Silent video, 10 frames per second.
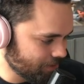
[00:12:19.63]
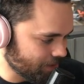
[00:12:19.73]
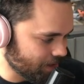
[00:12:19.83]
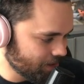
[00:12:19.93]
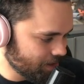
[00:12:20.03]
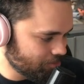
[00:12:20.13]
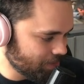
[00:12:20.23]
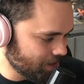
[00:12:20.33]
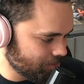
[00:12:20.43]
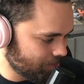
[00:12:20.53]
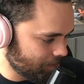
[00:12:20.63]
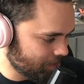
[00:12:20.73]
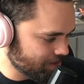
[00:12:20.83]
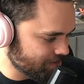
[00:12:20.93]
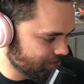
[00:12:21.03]
Here we go. Millet
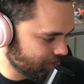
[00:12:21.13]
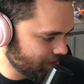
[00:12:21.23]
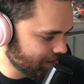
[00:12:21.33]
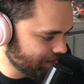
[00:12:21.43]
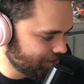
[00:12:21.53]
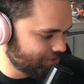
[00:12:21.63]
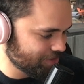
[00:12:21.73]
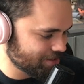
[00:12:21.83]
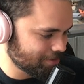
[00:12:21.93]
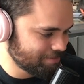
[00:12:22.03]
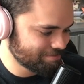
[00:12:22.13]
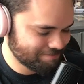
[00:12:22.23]
peppers fall in love with...